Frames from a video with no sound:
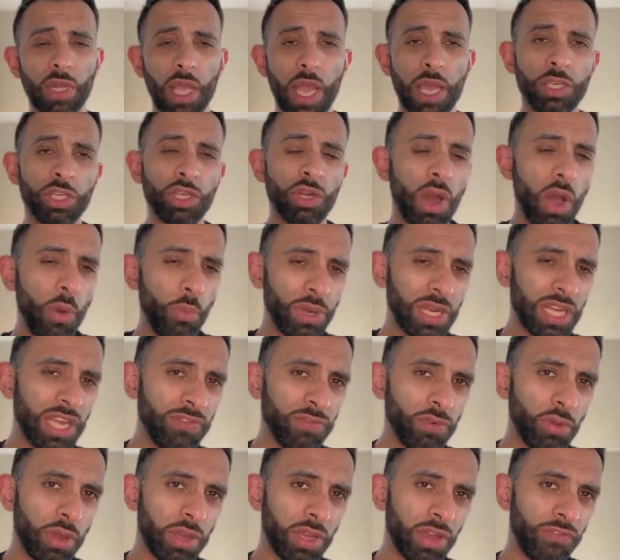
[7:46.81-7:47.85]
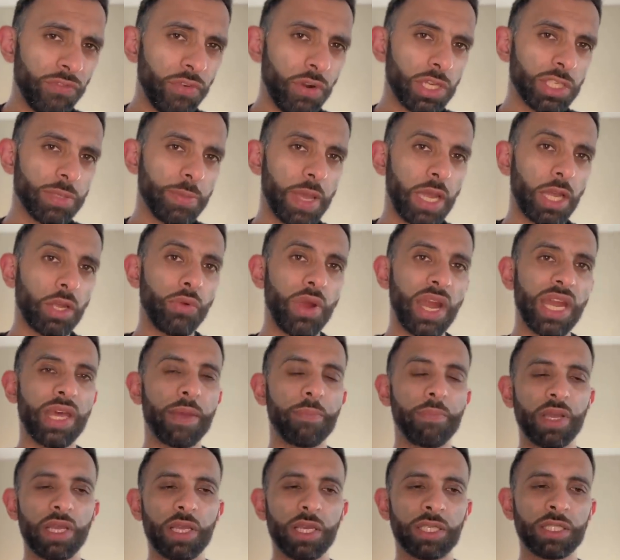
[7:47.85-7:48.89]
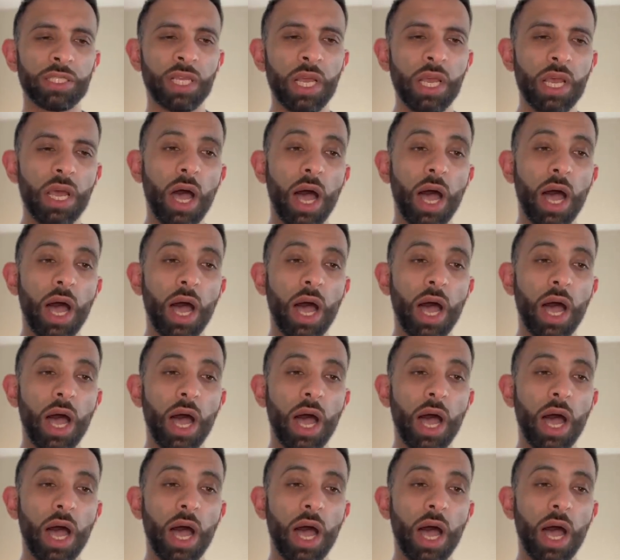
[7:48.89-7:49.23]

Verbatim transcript: And you know, I want to give Nottingham Forest a bit of credit because